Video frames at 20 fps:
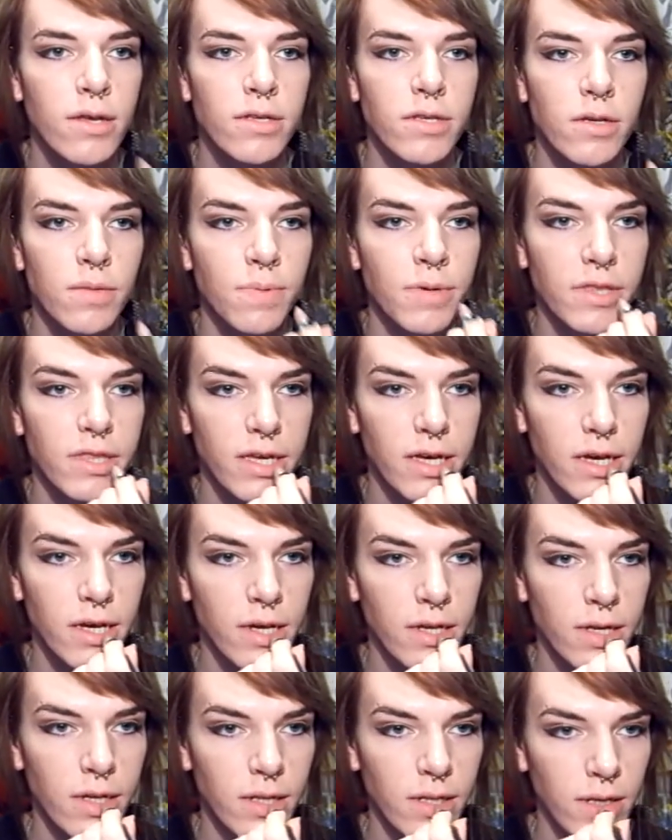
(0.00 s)
So put that
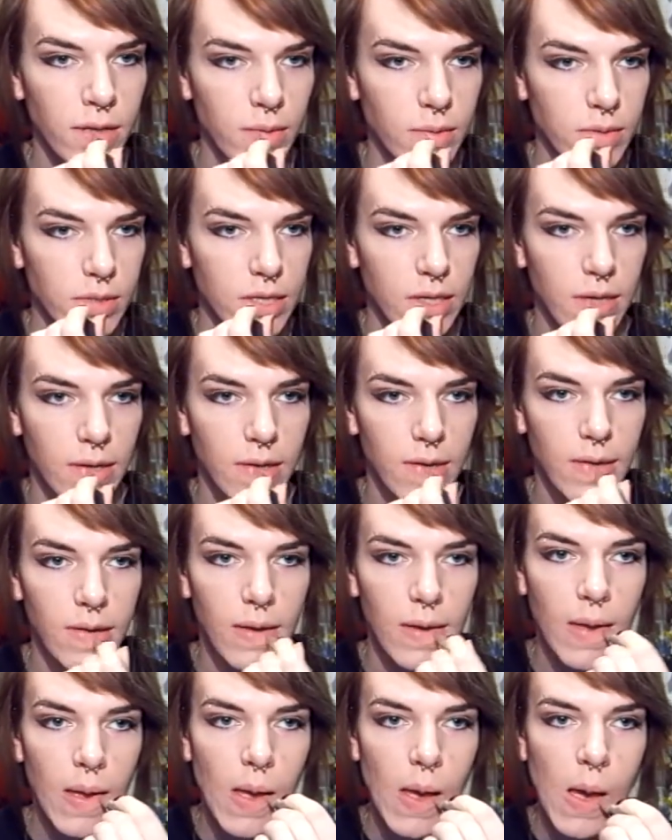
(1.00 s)
on your lips,
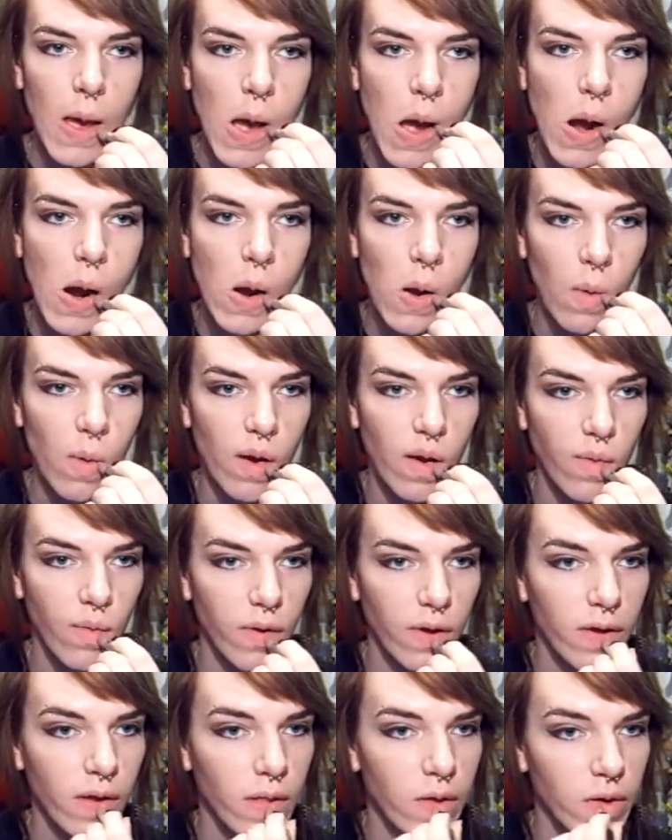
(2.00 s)
or
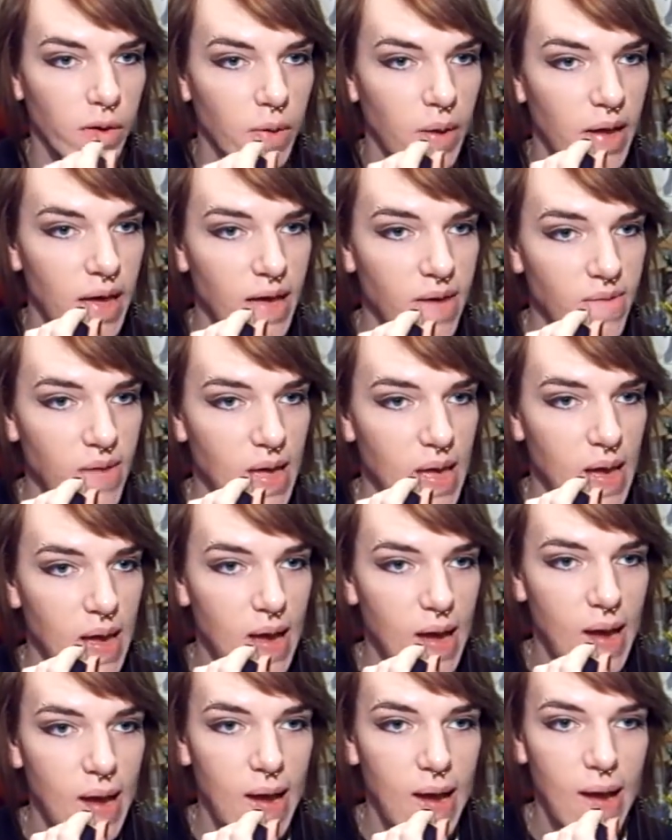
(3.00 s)
whatever color you have.
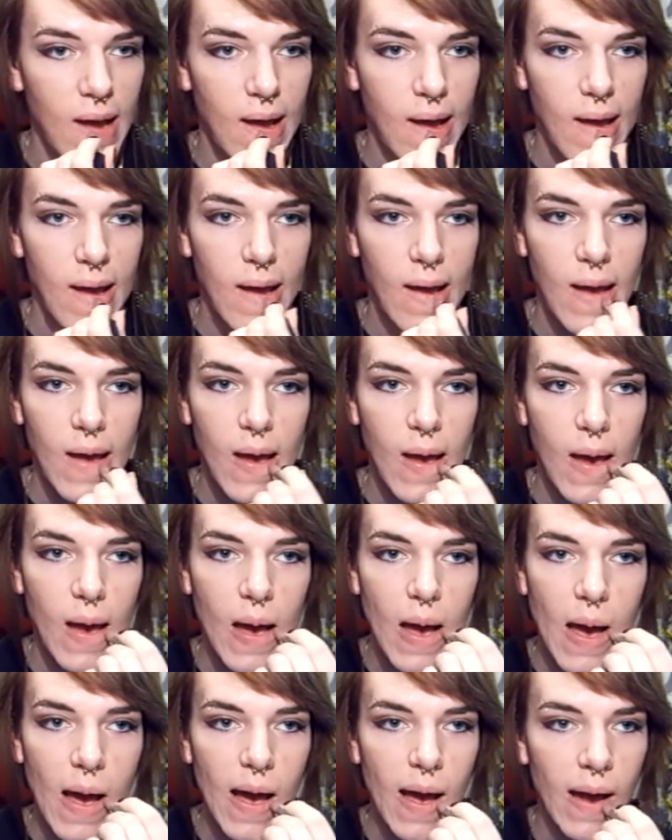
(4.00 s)

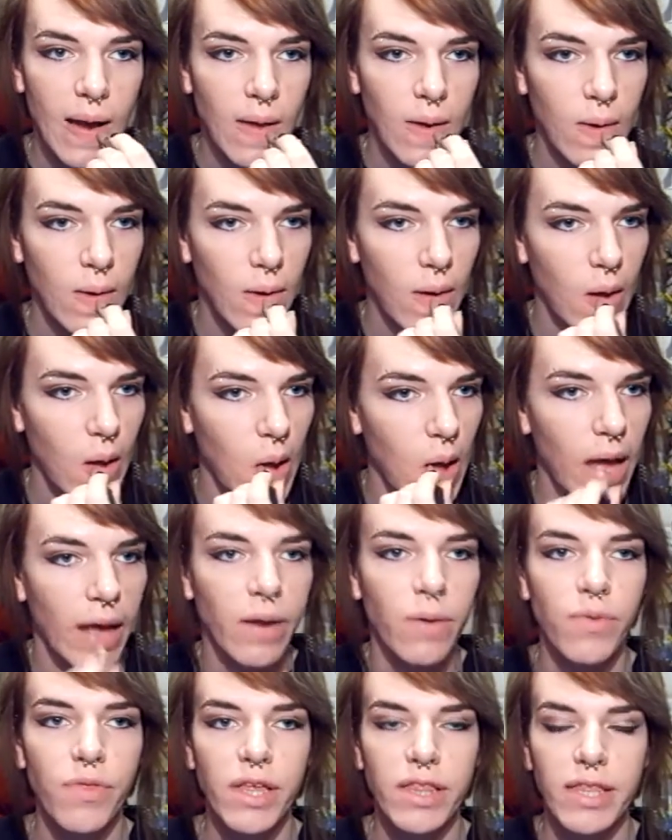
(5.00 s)
I
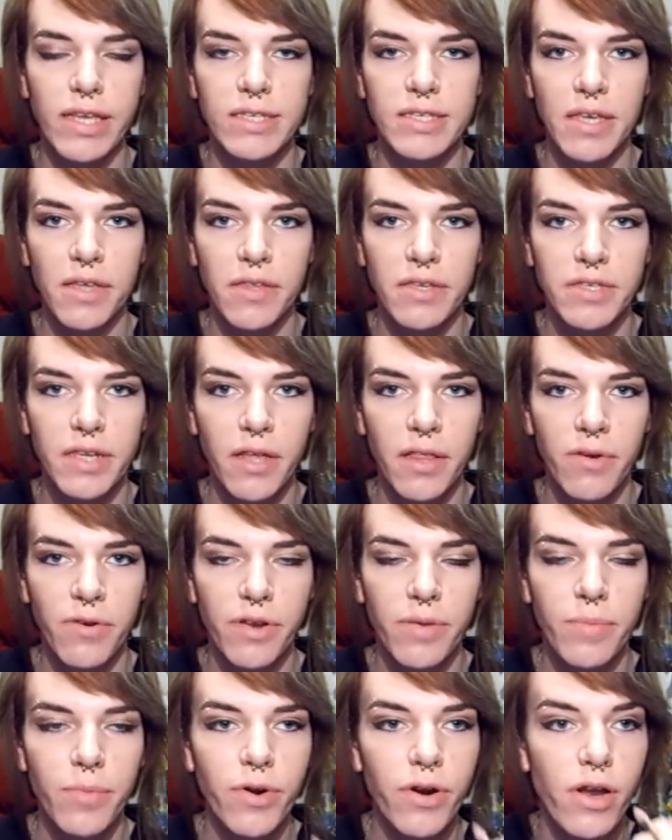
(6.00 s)
don't think they sell this
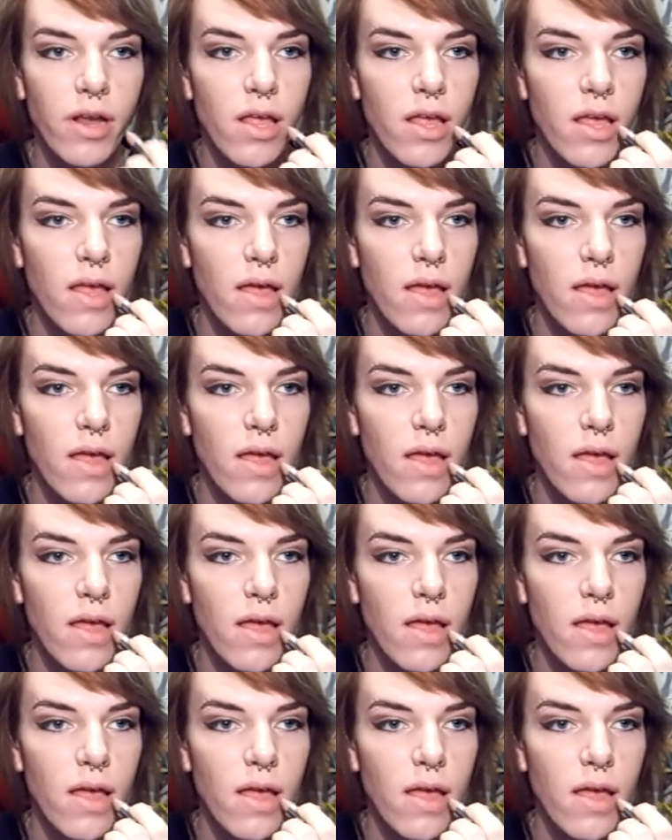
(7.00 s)
color anymore.